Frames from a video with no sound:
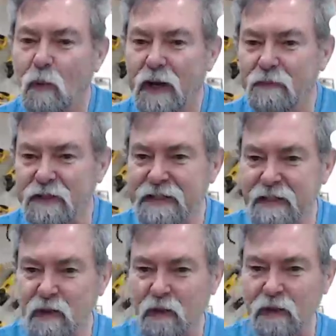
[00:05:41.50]
Wayne, my
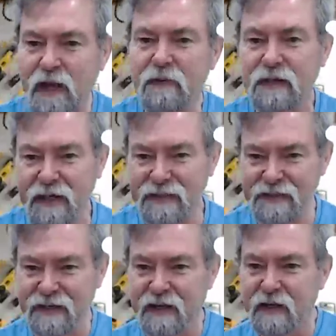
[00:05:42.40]
dad called a hammer.
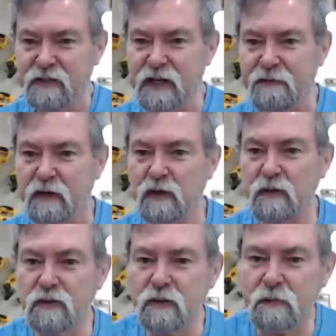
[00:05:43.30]
Yes. Stephen, you
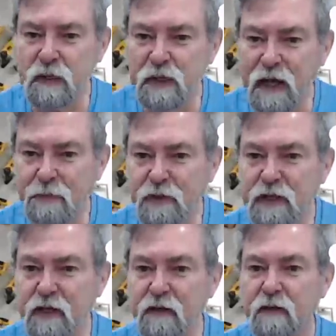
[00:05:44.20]
used to be able to
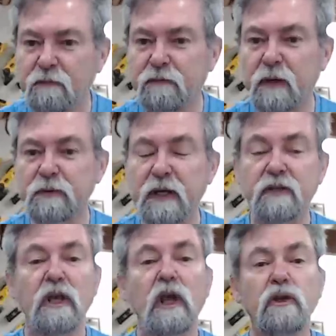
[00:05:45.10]
get Phillips
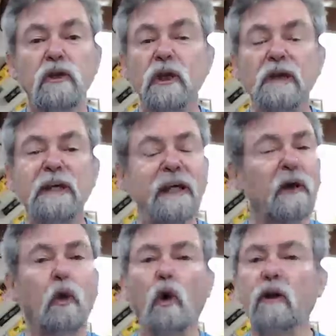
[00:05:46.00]
heads. You can get
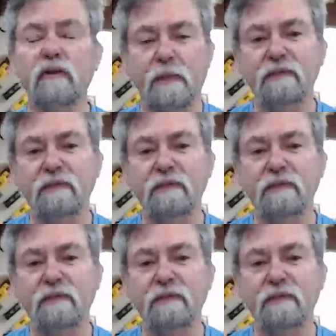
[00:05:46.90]
all of them.